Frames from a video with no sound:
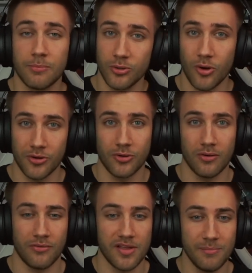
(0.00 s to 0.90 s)
I pre-ordered
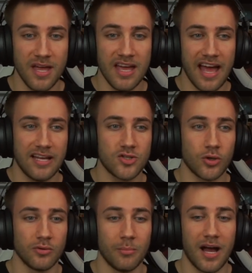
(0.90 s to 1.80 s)
all of them and
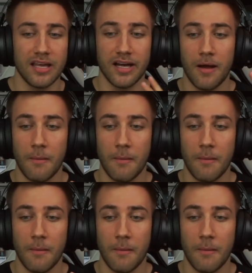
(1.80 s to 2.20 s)
show you my